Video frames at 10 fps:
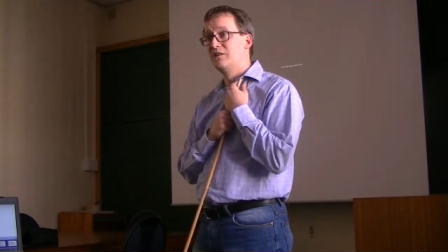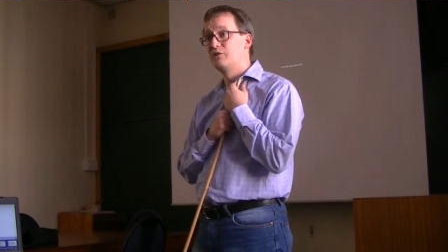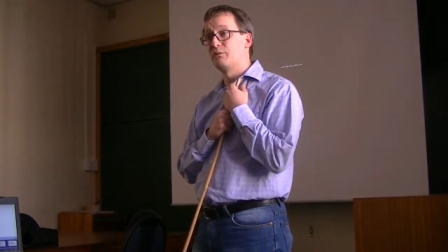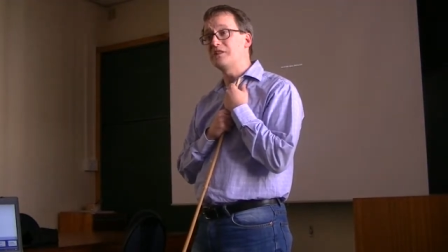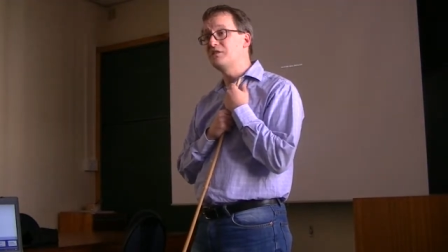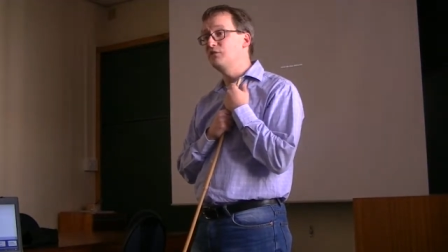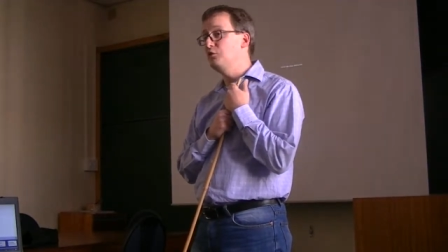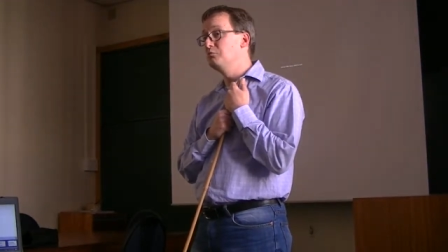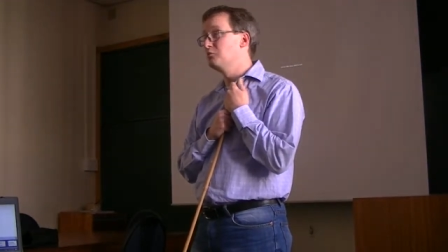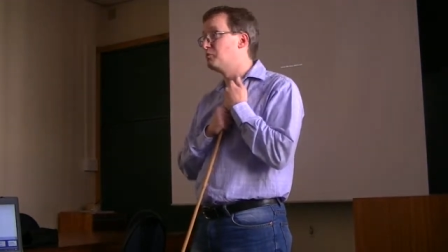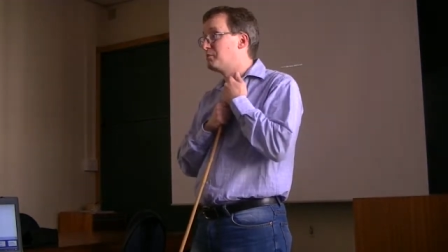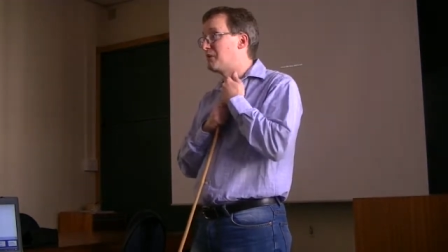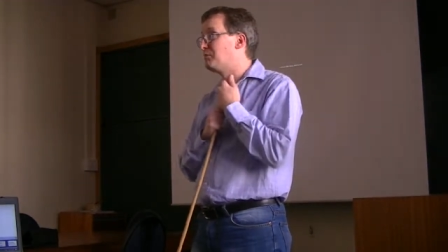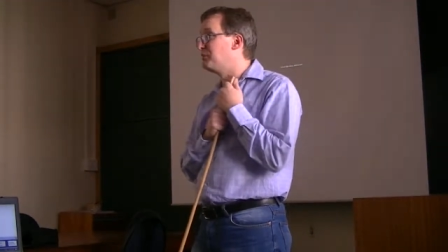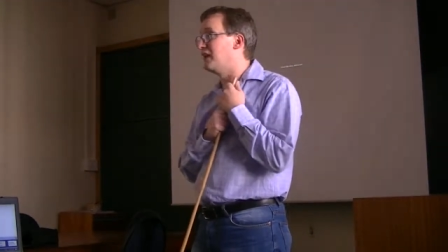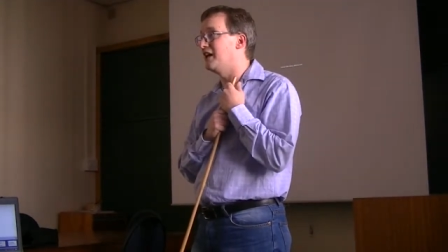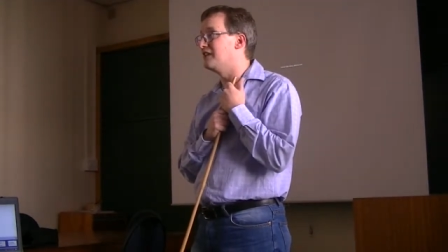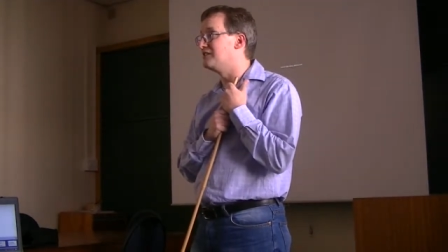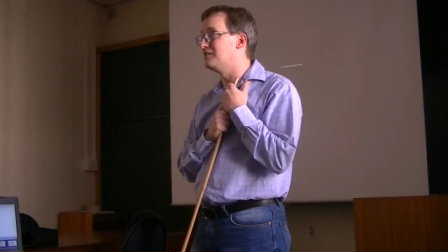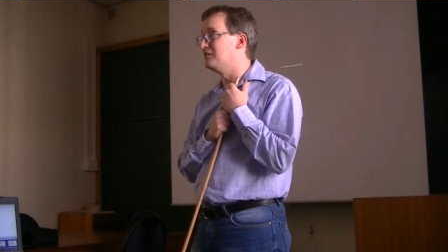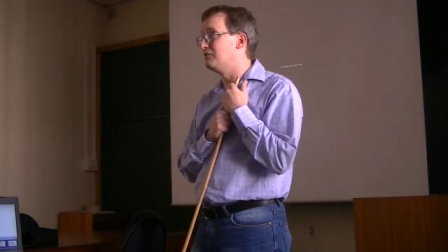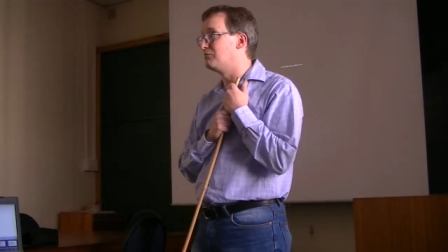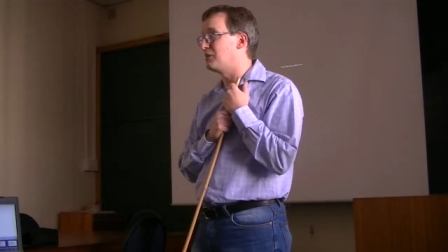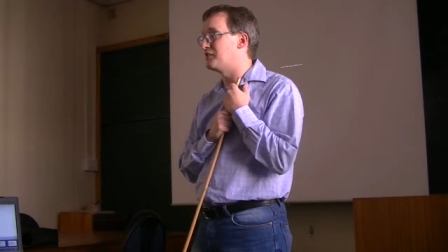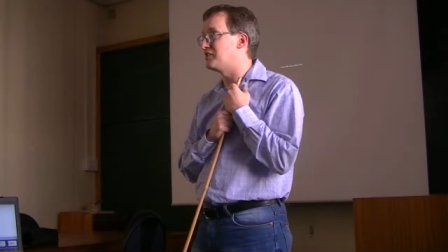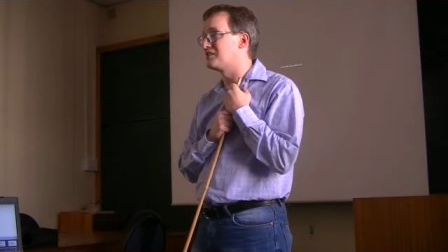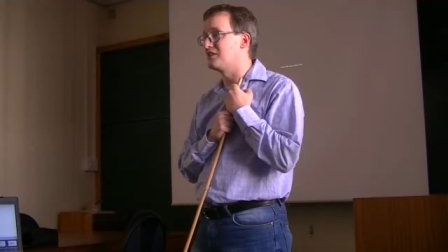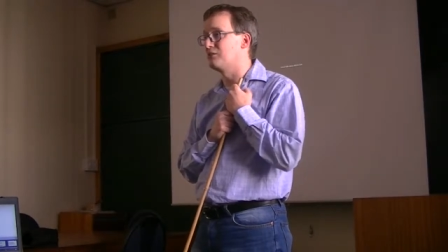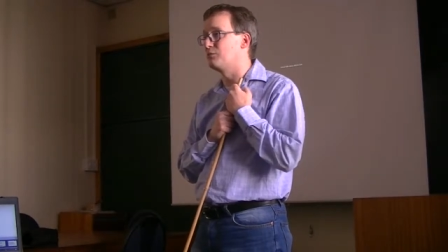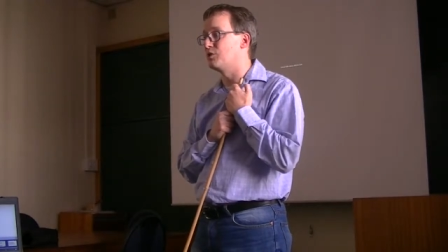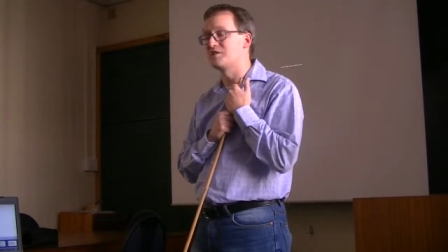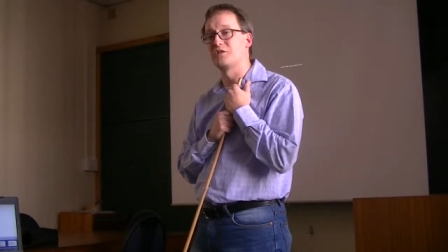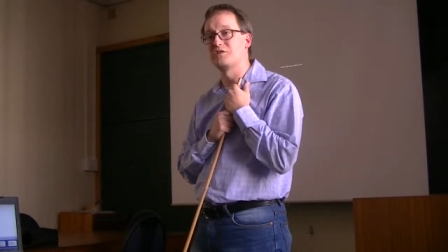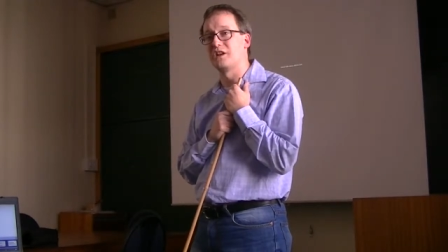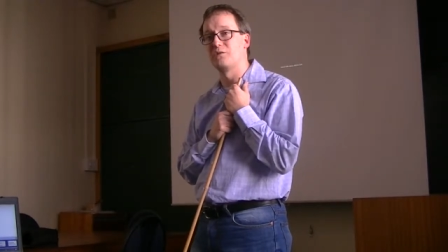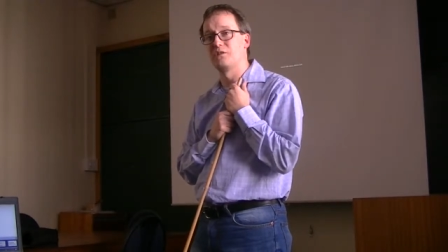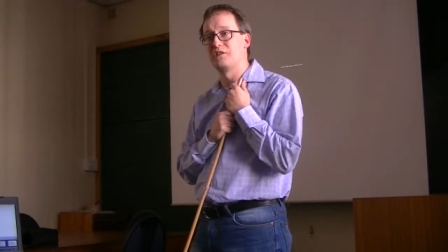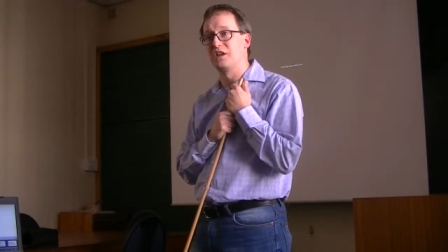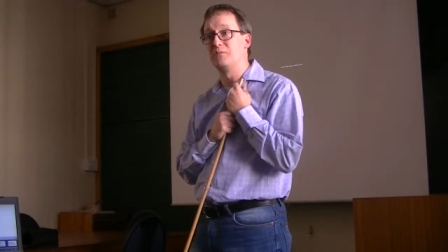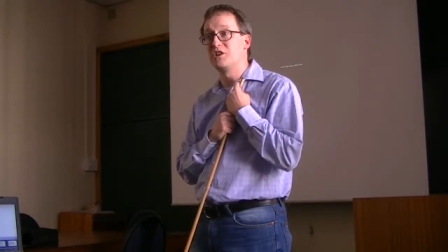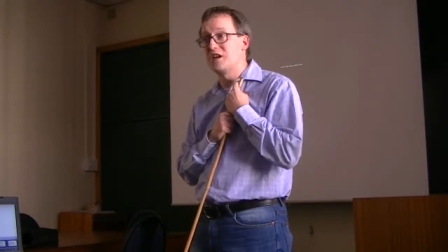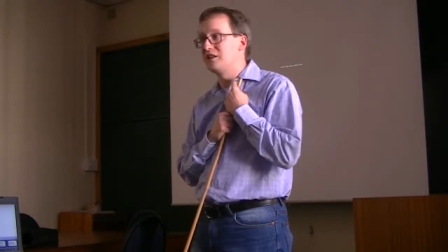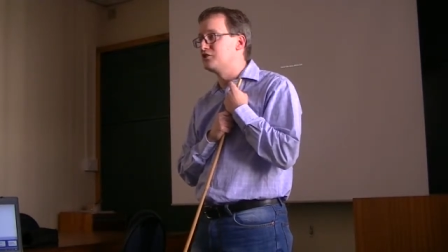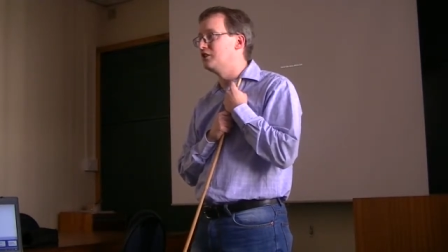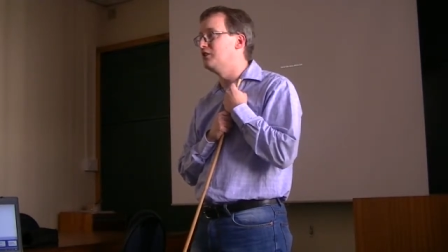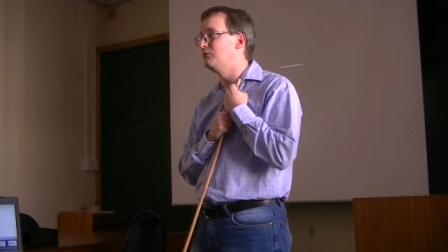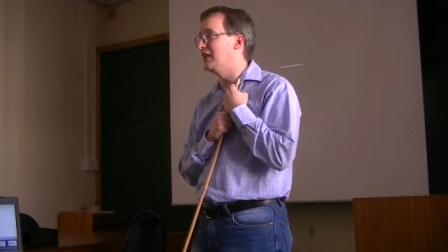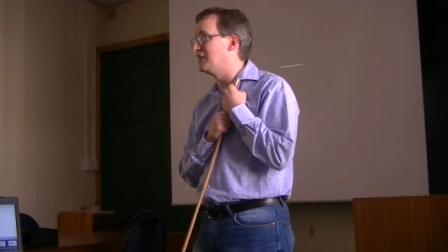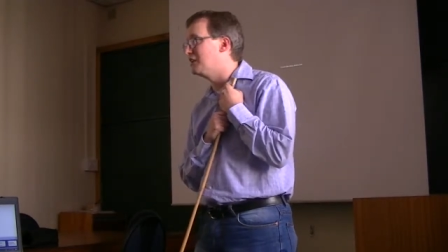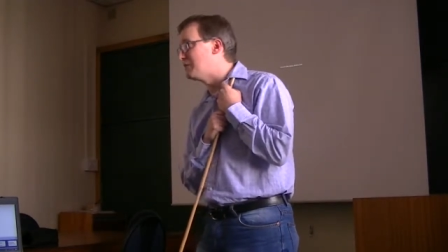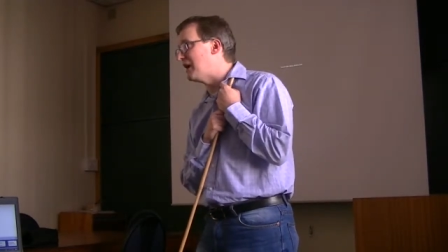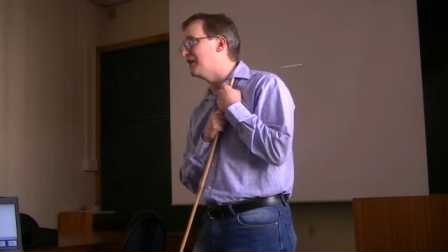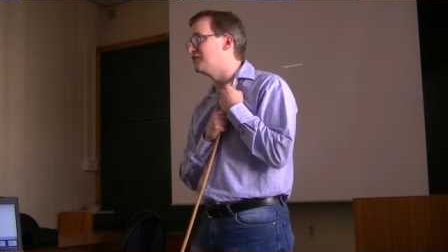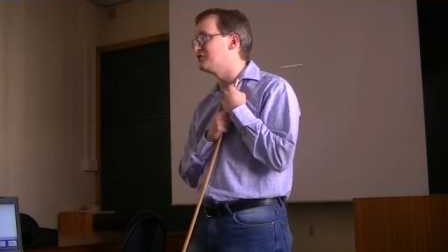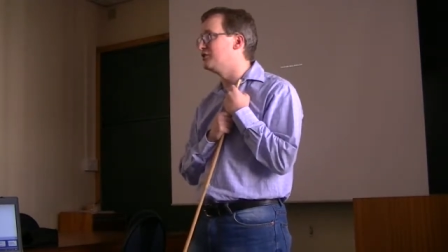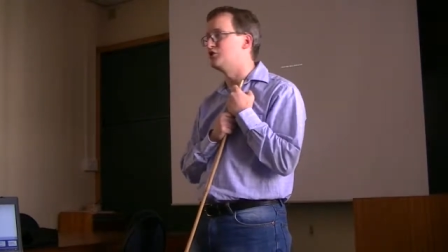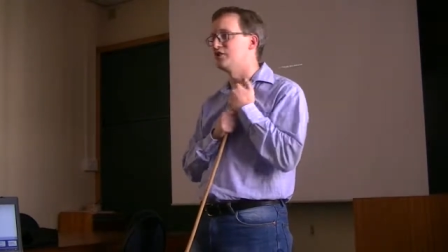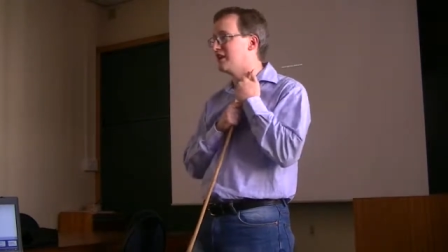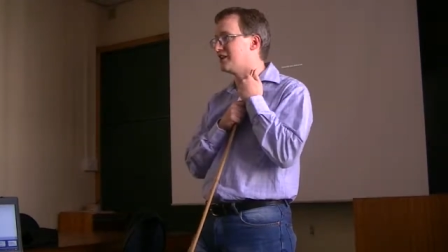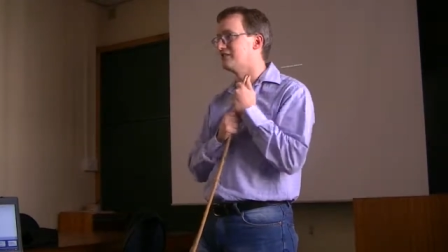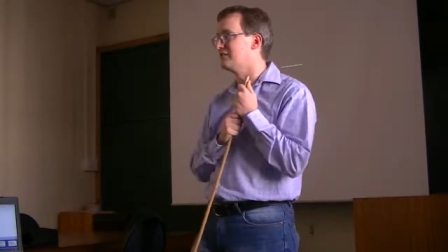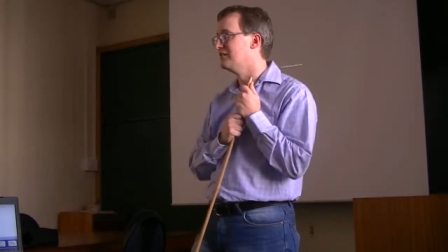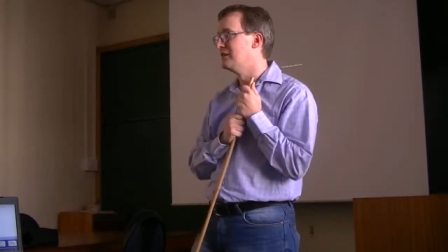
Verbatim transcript: The rest of you will probably head into projects that are more associated with immunology, molecular biology, genetics.